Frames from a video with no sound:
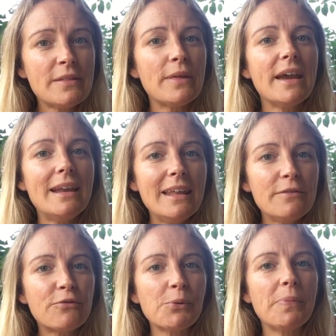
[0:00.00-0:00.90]
They
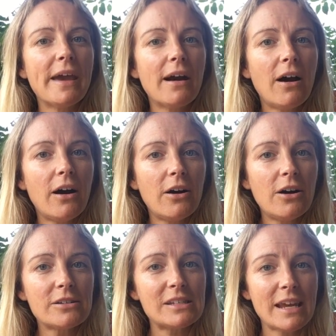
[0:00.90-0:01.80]
live from their
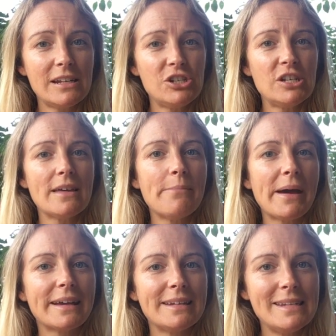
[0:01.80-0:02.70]
heart energy. They're
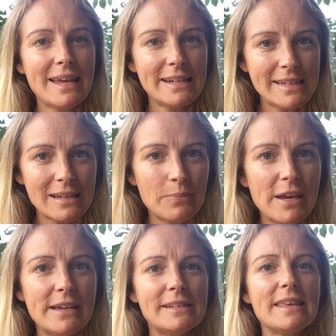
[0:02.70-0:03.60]
magnetic
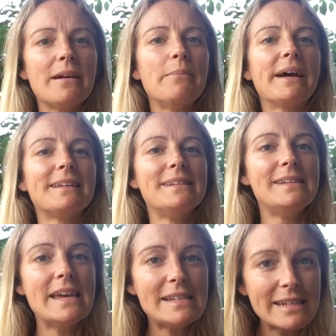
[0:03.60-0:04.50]
beings. They are
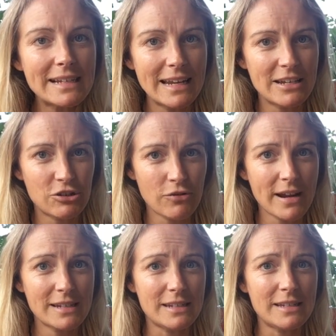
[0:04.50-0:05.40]
magnetically
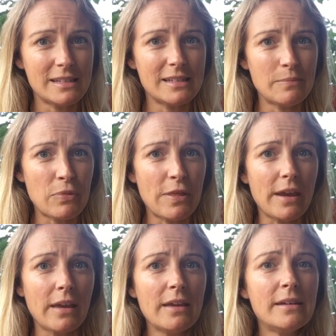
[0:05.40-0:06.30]
attracted to
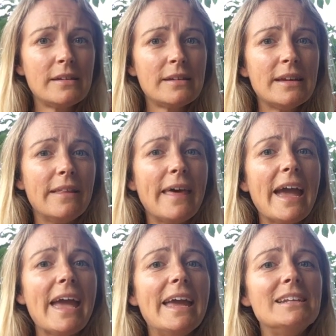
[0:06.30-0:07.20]
something. And
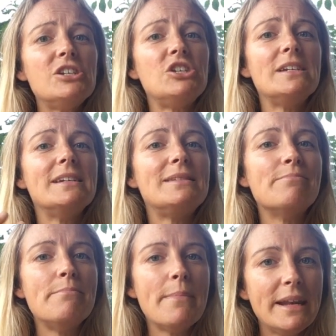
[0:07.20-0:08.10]
that energy is
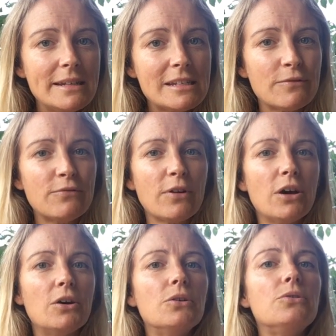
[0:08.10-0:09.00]
meant to
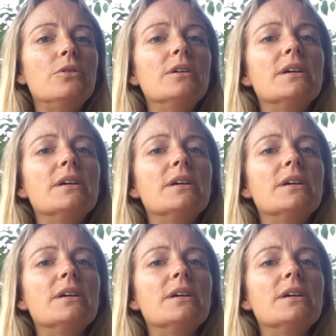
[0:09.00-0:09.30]
flow.